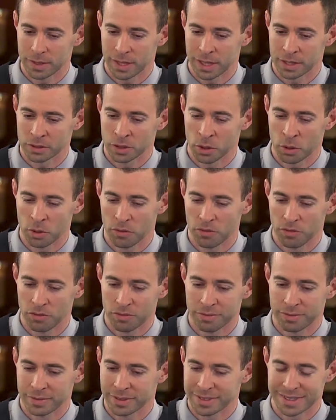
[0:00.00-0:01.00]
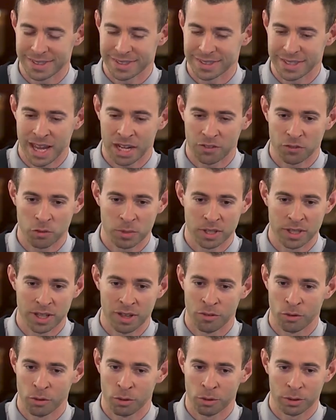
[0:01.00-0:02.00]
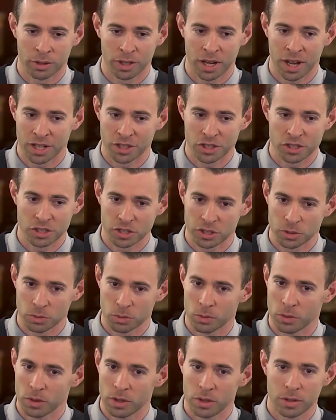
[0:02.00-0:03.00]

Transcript: I don't know if it's an attack from the devil or God just